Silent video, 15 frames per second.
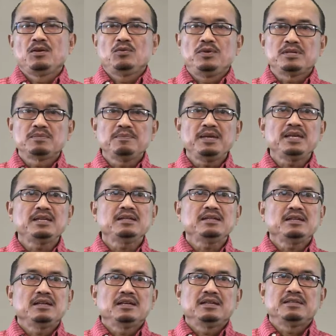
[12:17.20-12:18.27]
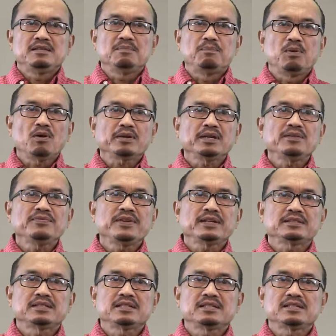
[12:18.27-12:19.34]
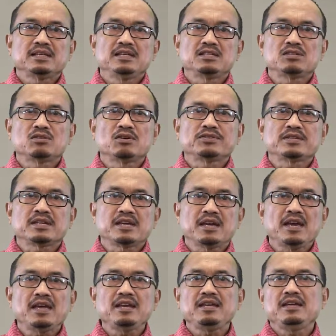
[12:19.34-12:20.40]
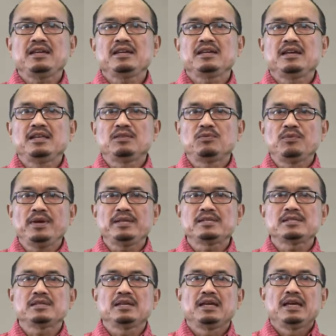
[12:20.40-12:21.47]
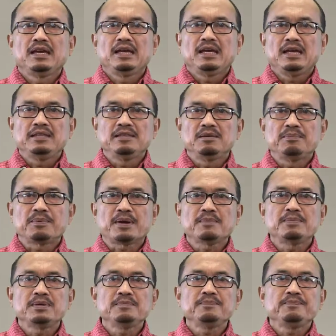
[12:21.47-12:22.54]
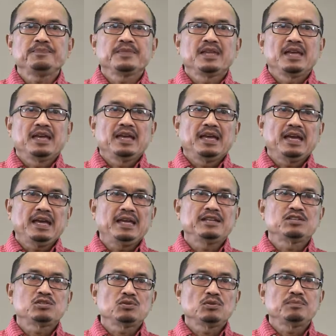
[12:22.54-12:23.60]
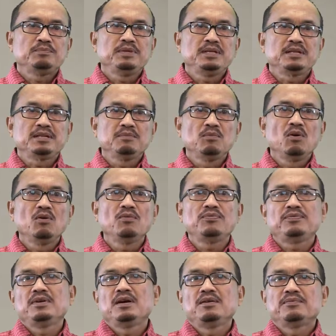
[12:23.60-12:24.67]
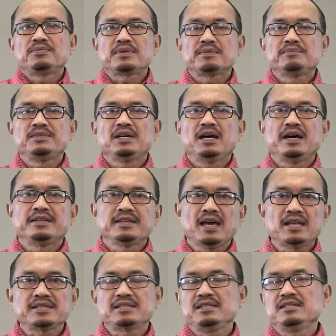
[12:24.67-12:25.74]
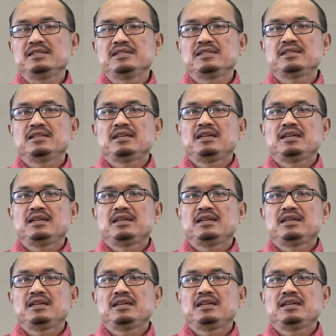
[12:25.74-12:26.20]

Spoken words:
which means the blocking factors is not carrying its weight in the problem and should be removed from the analysis.